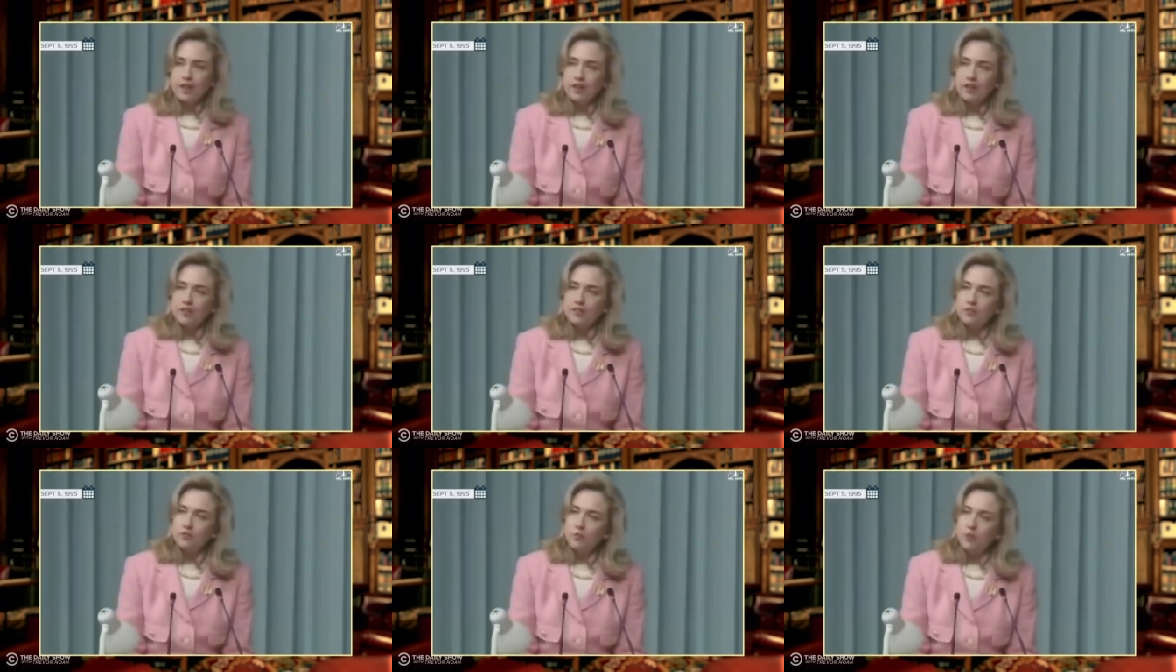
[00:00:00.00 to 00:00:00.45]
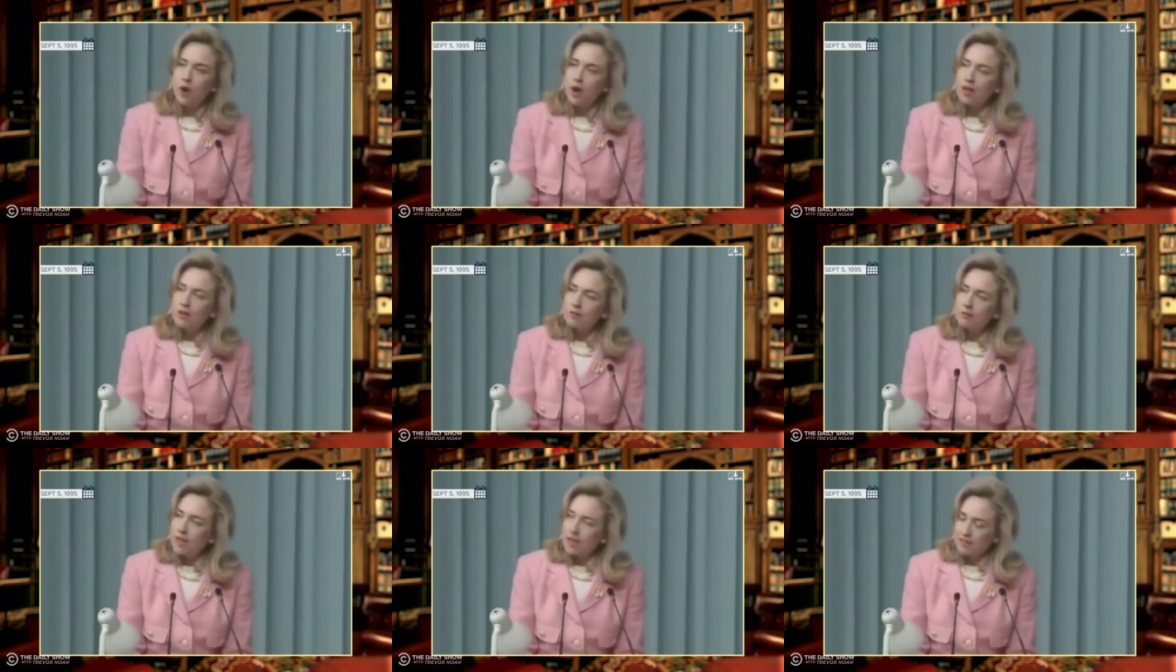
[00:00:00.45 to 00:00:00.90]
obviously, in
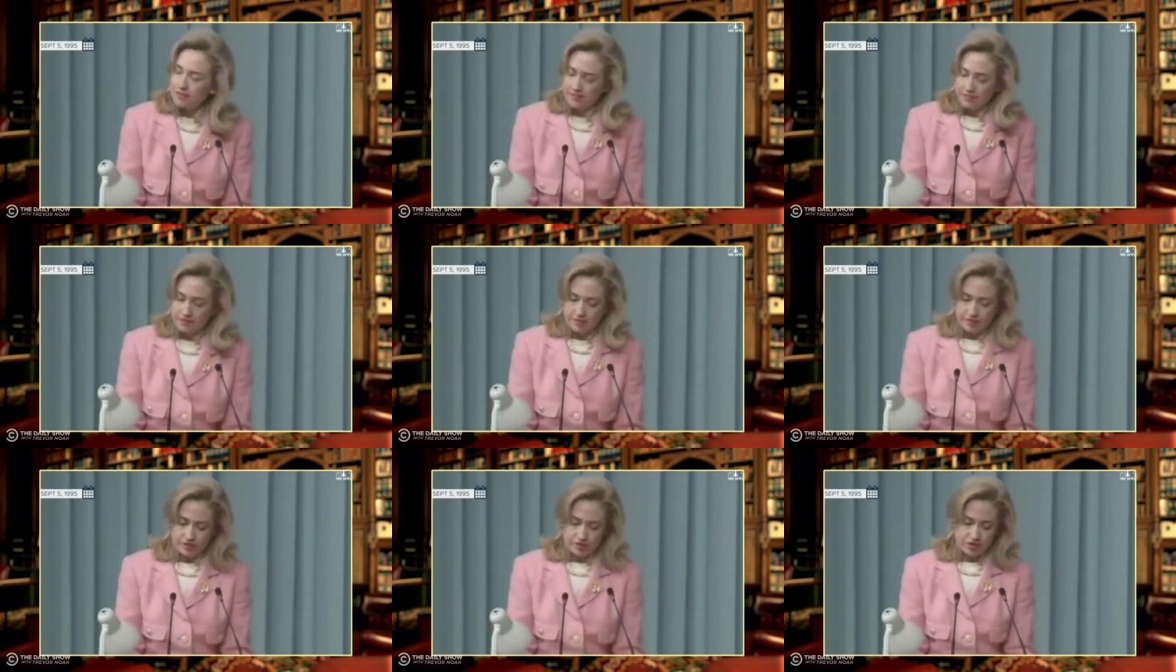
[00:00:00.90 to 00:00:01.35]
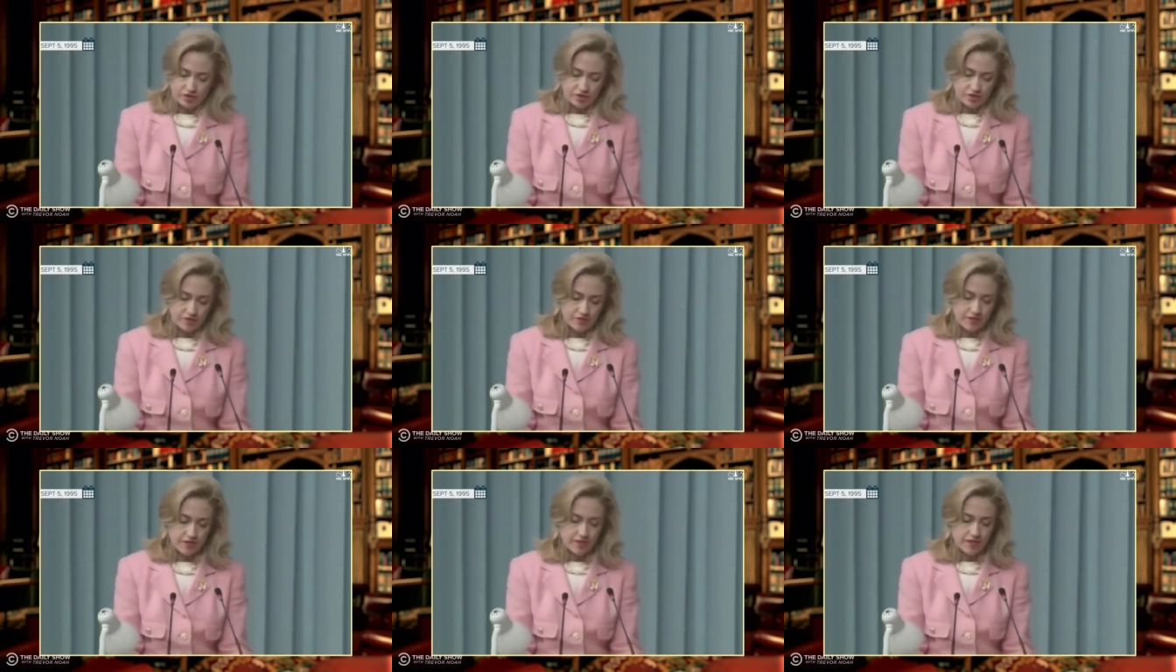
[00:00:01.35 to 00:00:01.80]
policymaking than
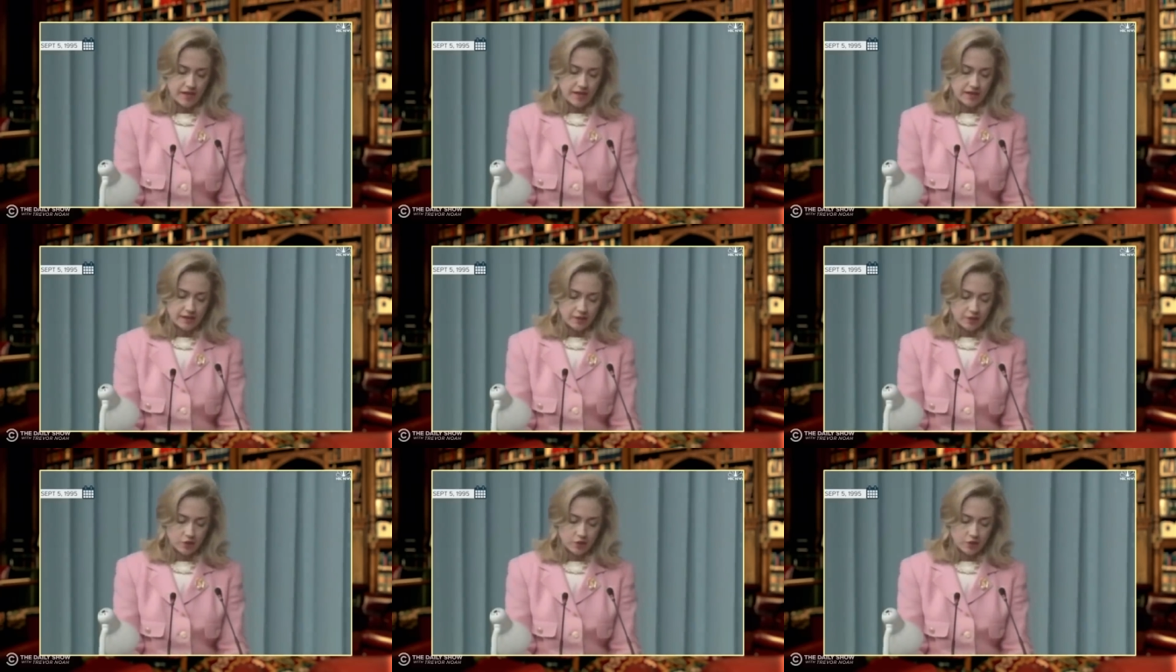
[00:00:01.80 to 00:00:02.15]
any first